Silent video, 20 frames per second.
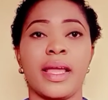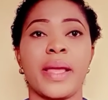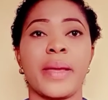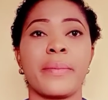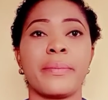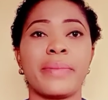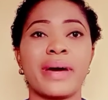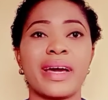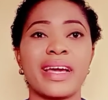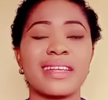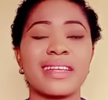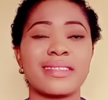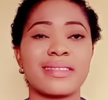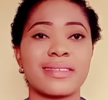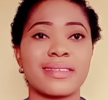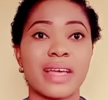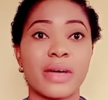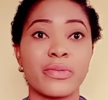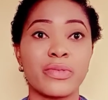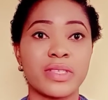but it
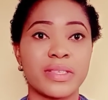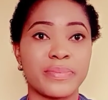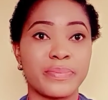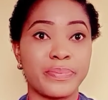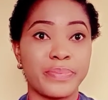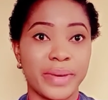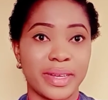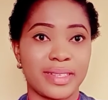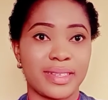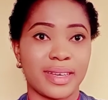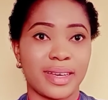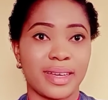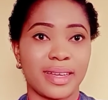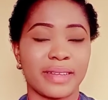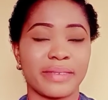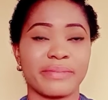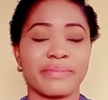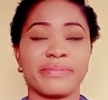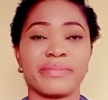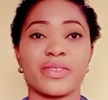sounds better
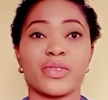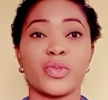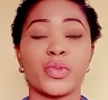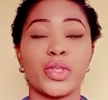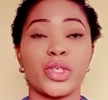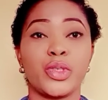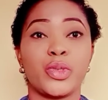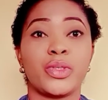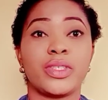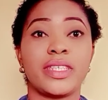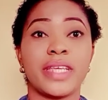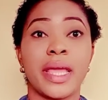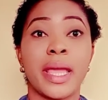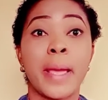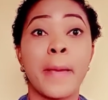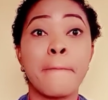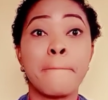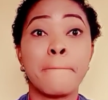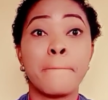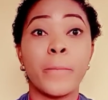when you say
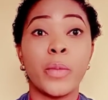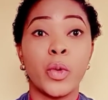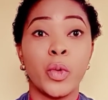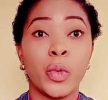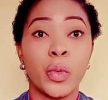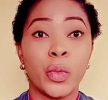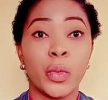mu